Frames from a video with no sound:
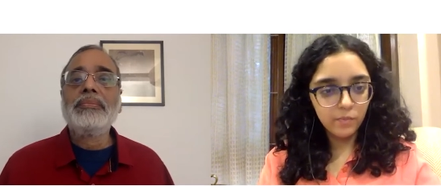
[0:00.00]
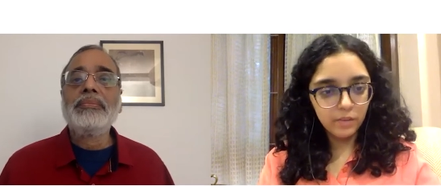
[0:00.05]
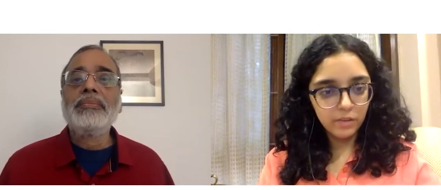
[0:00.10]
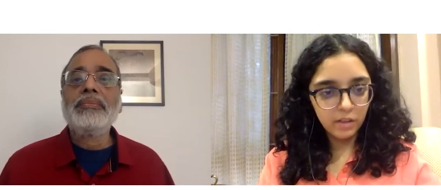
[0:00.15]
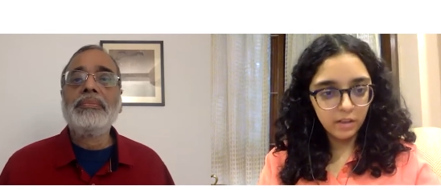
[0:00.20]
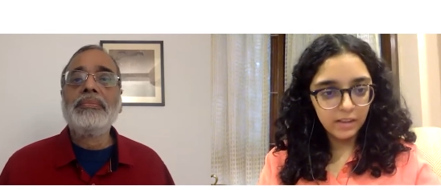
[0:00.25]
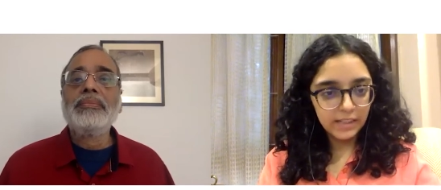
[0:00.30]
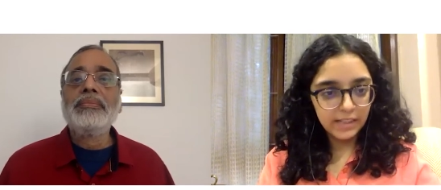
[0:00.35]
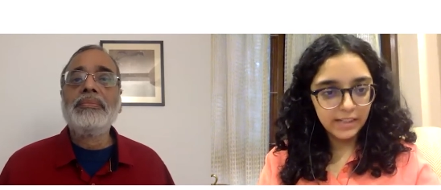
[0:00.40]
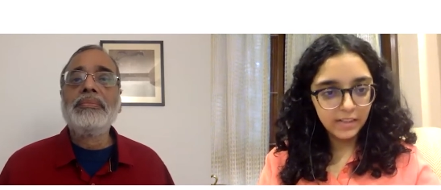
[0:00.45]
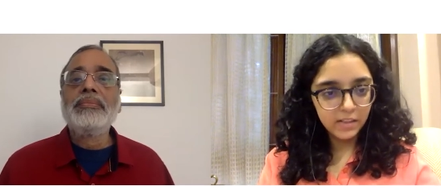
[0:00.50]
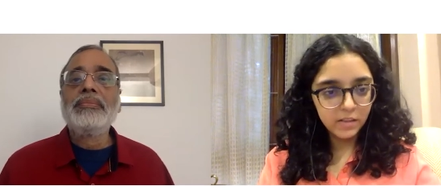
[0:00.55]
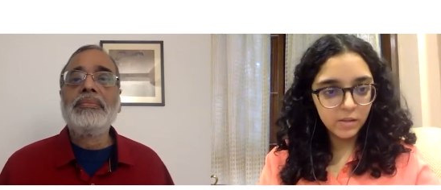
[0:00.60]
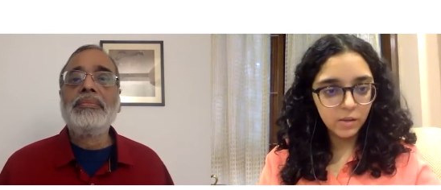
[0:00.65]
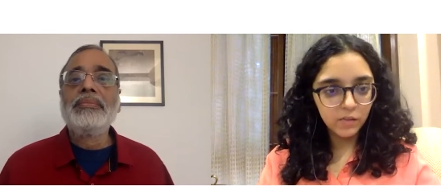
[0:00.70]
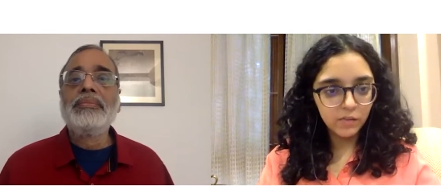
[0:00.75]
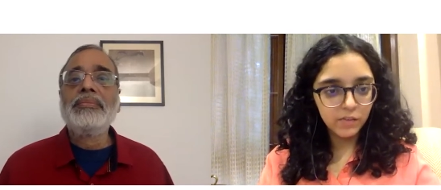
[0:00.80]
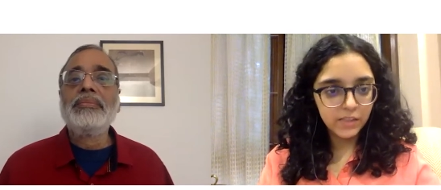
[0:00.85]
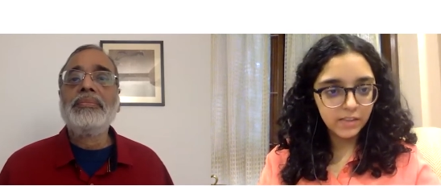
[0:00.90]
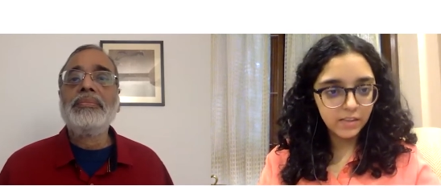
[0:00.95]
Speaker 1: the leaders
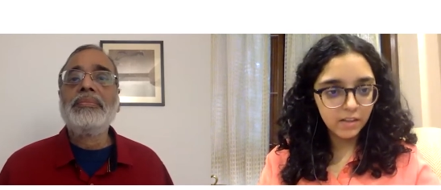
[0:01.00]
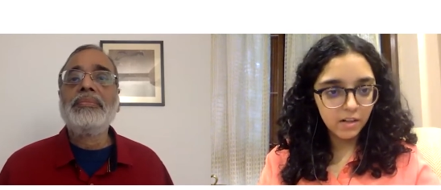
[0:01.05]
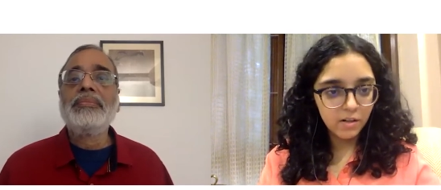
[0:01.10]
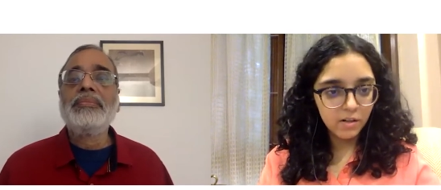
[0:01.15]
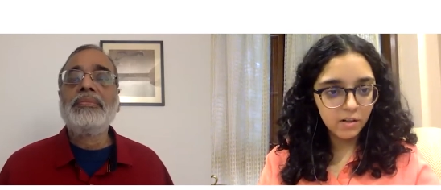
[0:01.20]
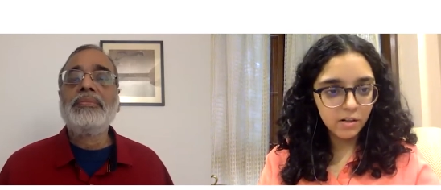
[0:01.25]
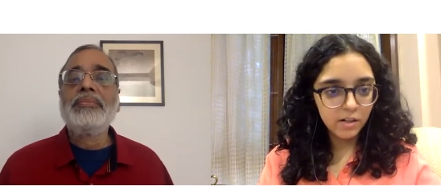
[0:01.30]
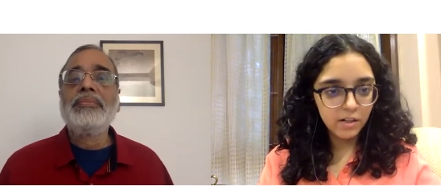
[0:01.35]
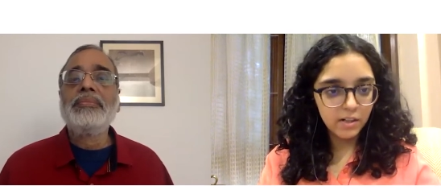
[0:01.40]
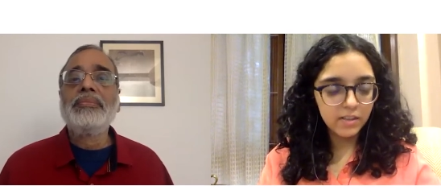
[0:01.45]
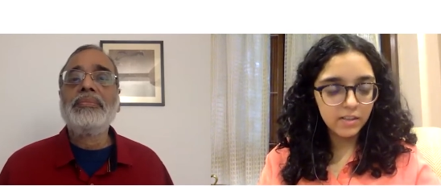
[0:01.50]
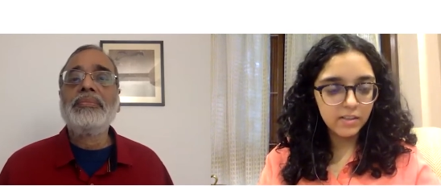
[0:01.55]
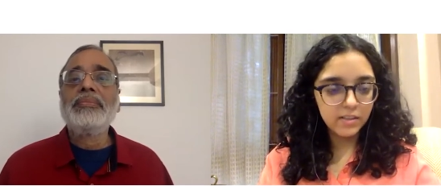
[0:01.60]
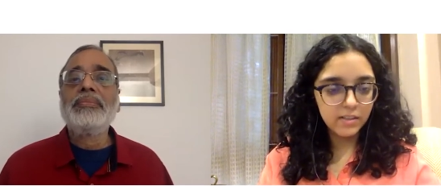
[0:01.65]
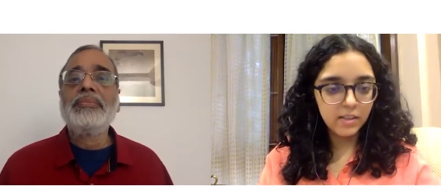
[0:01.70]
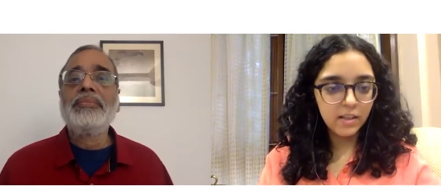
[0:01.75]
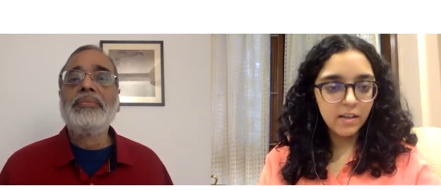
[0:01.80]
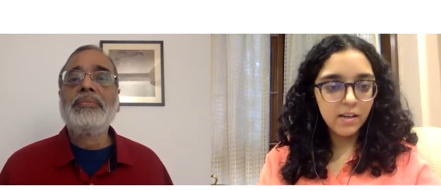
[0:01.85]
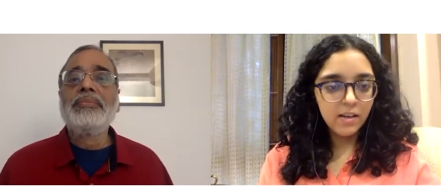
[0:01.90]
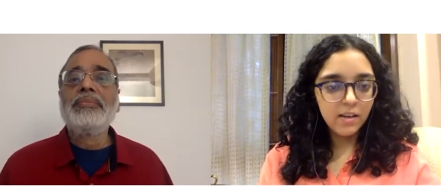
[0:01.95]
of these countries
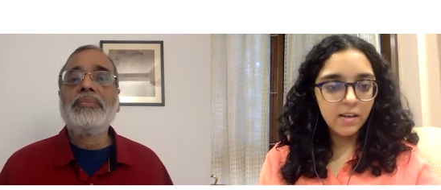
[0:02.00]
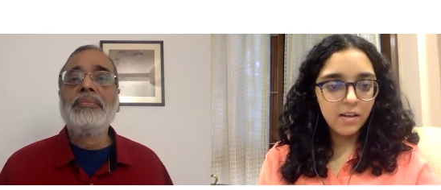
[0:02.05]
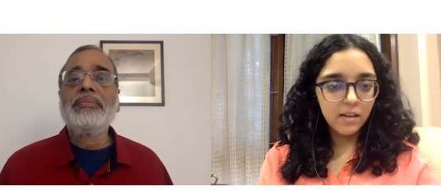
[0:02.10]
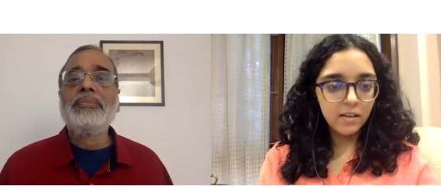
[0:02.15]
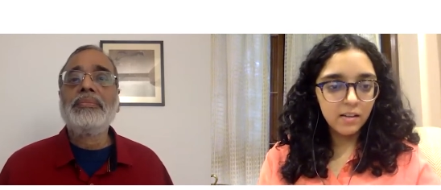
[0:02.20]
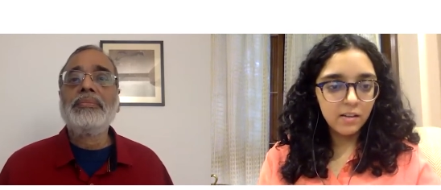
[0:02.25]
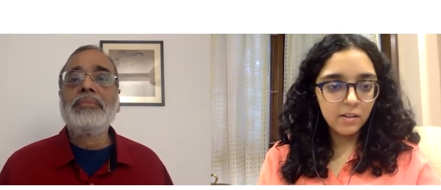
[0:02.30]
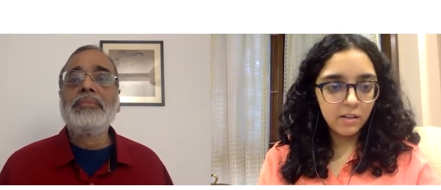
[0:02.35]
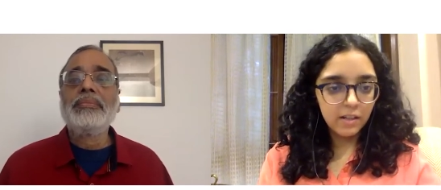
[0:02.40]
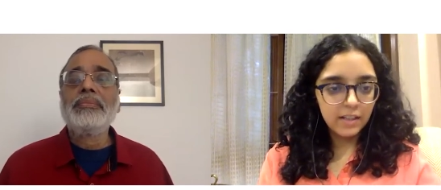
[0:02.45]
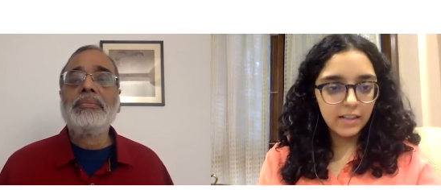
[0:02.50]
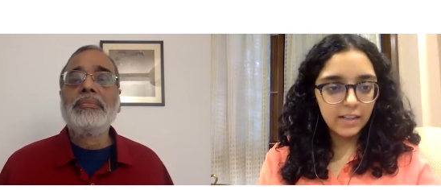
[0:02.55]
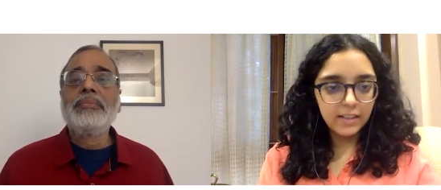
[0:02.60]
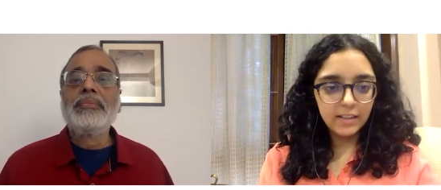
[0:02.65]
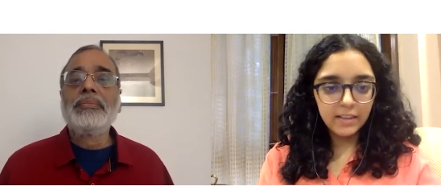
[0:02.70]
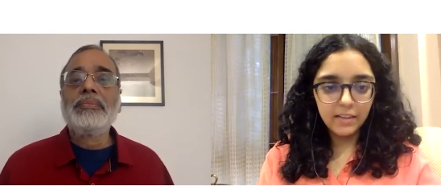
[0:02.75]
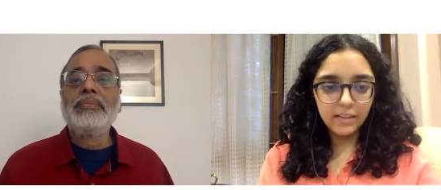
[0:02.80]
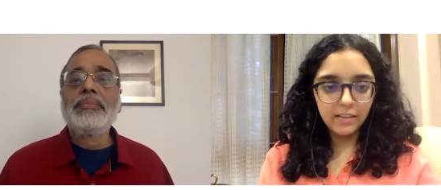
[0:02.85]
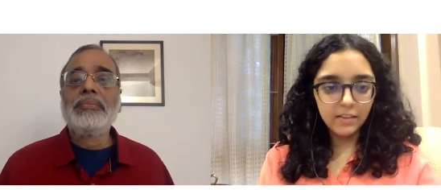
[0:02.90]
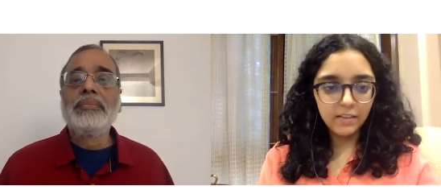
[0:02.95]

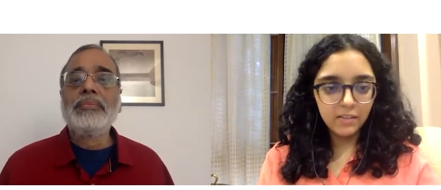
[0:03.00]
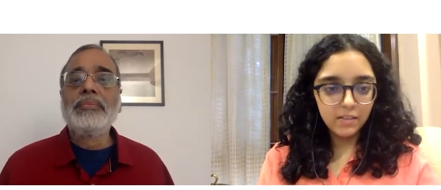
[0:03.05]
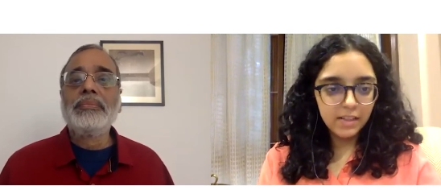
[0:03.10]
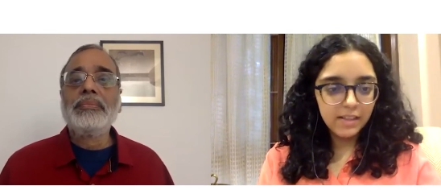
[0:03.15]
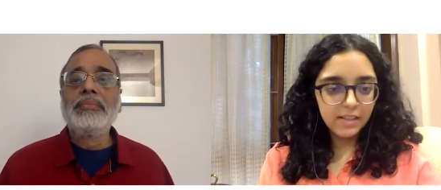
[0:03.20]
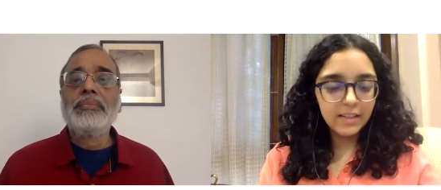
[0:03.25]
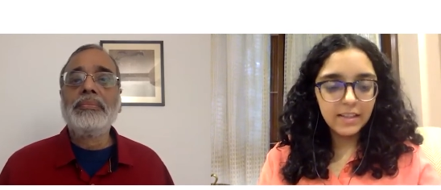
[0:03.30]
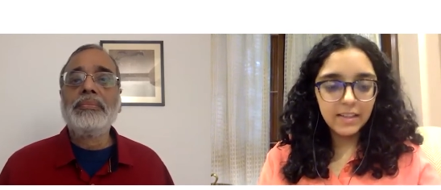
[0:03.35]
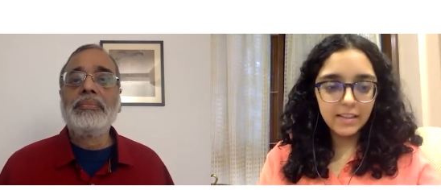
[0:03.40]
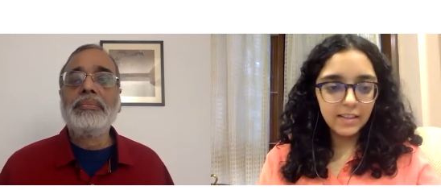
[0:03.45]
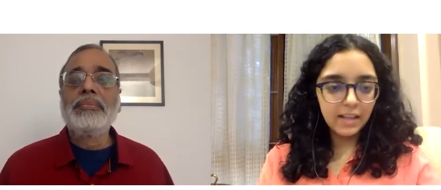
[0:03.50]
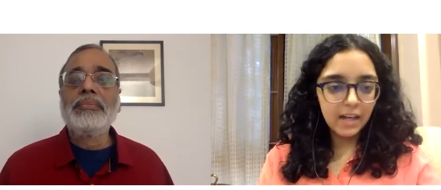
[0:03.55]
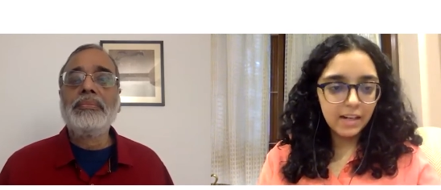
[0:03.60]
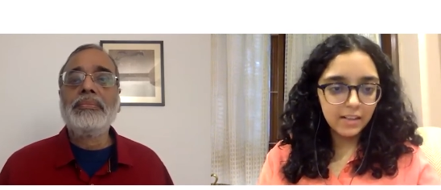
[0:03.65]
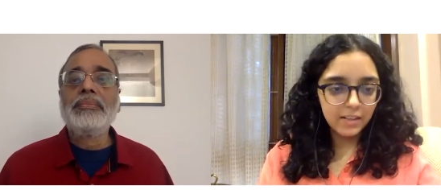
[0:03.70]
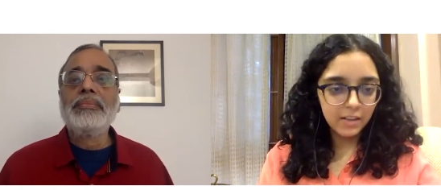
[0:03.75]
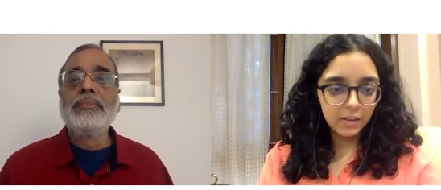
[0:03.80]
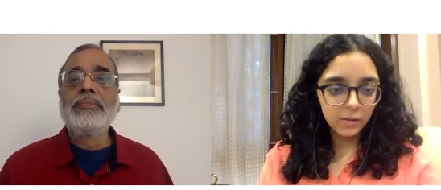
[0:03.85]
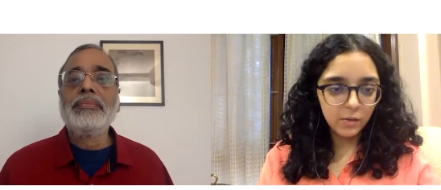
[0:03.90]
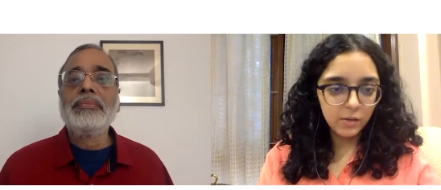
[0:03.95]
really thinking
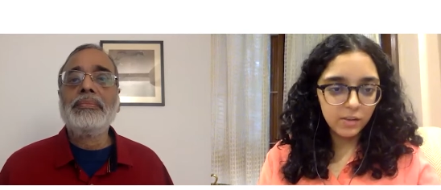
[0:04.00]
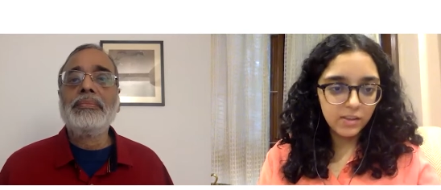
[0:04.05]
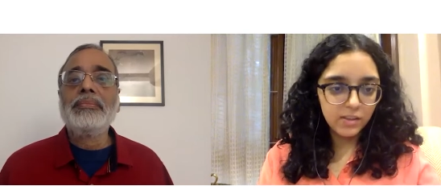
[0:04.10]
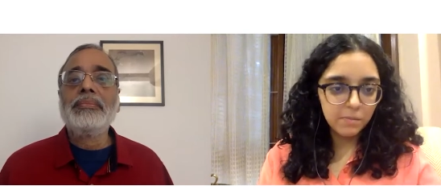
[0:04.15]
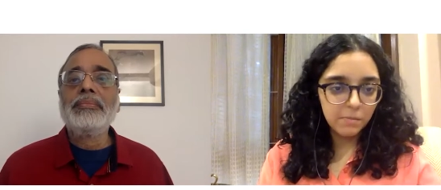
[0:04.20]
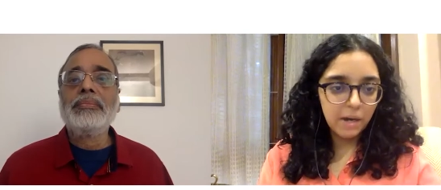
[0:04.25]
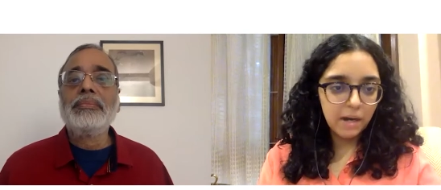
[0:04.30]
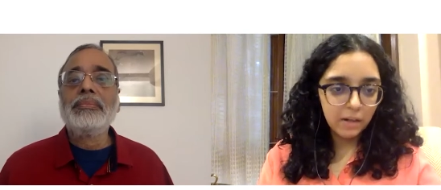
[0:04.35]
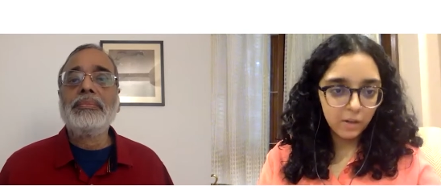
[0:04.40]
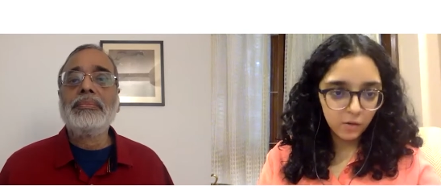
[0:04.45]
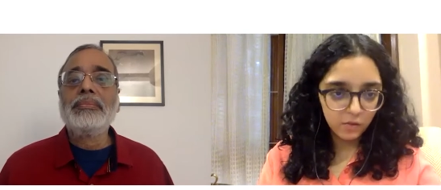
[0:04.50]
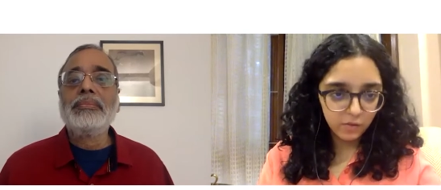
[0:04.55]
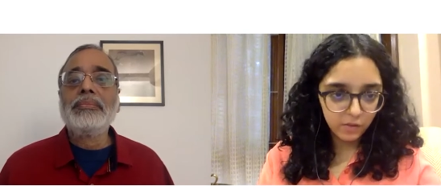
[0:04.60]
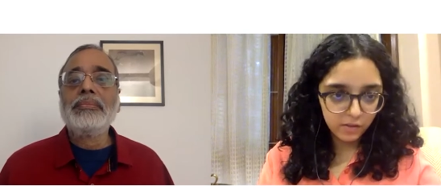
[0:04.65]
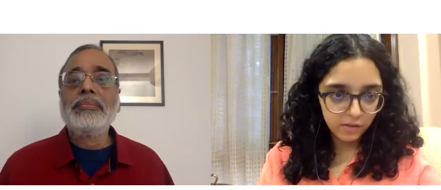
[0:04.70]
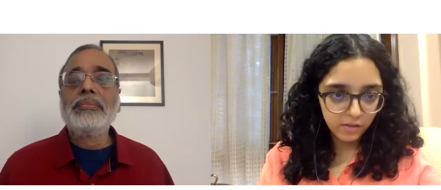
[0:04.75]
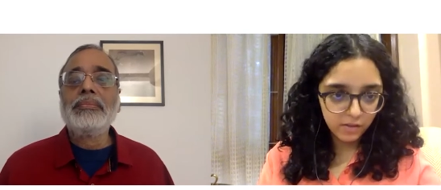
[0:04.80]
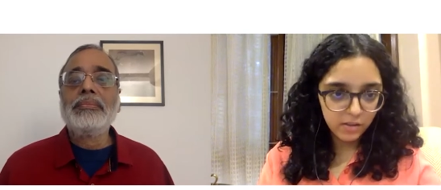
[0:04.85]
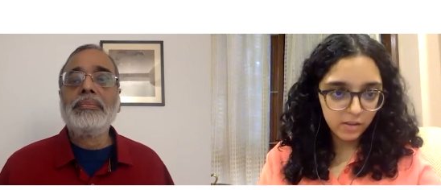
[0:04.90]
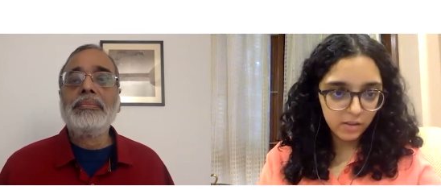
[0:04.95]
that, you know, it's a matter of
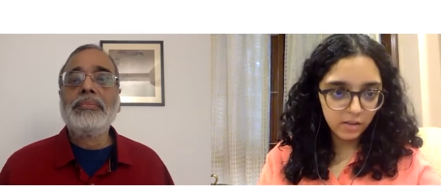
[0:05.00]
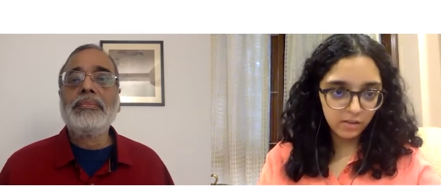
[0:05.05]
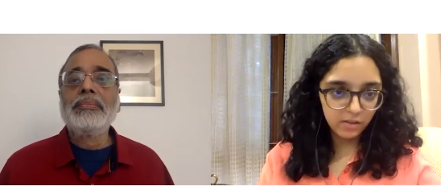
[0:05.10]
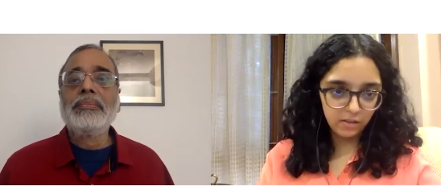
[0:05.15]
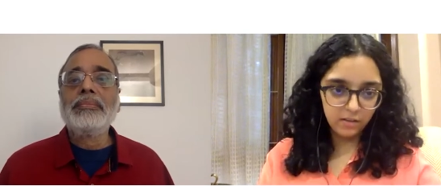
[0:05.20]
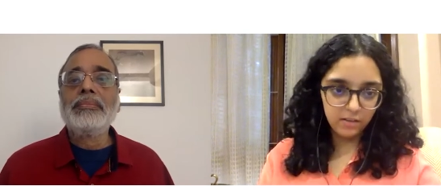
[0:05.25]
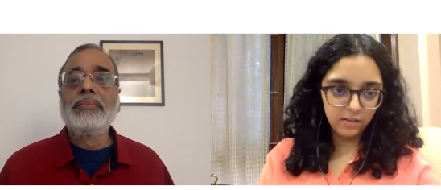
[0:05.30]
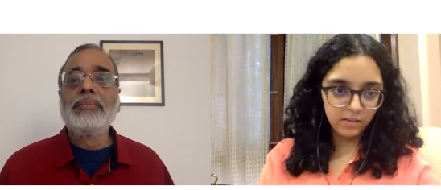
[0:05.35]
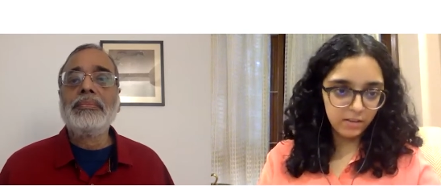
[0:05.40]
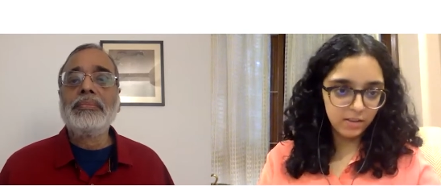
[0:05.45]
concern.